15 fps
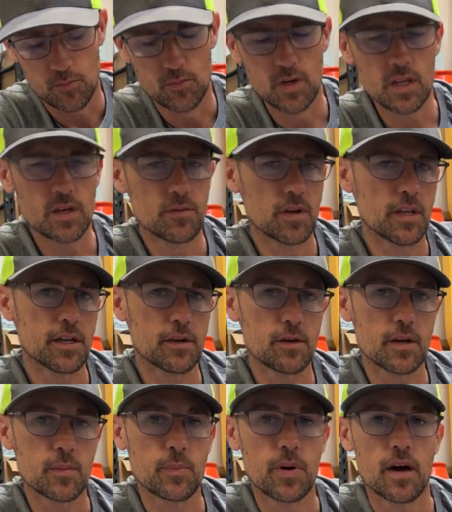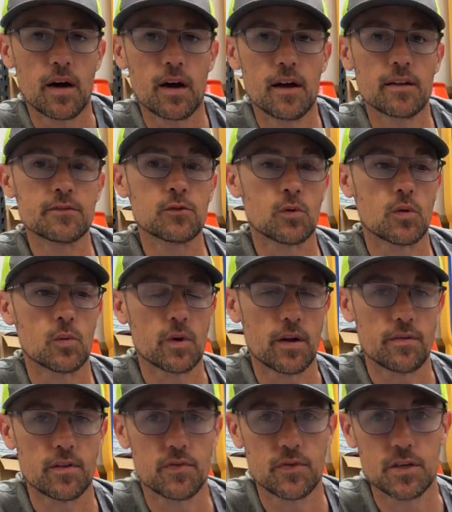Really, really good in ponds or
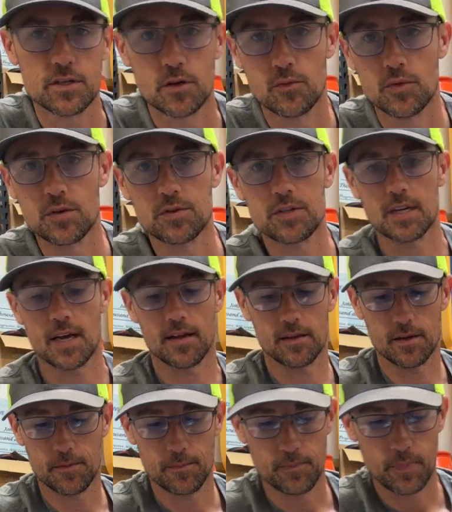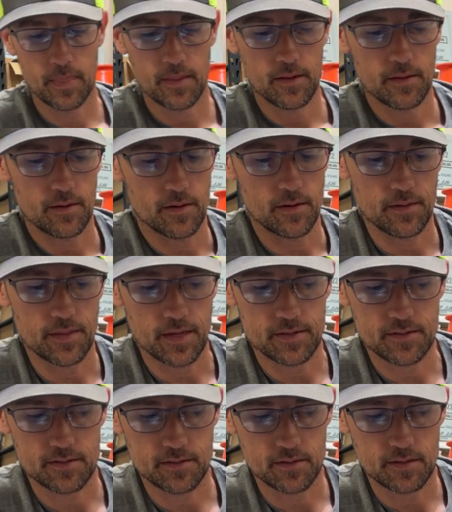whenever the fish are real shallow.
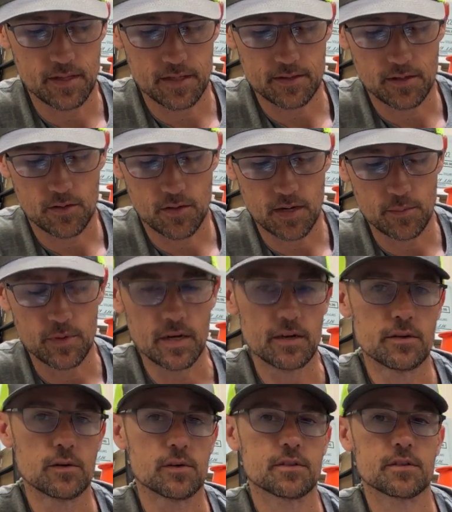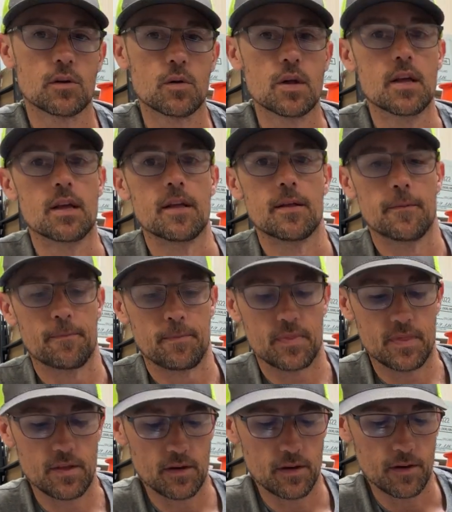That's a great way to do it. So
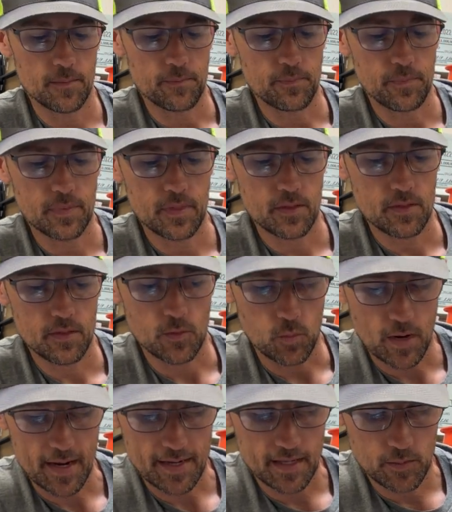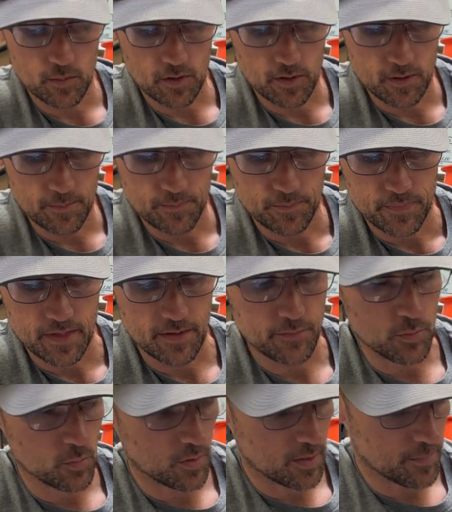the wacky worm, if you want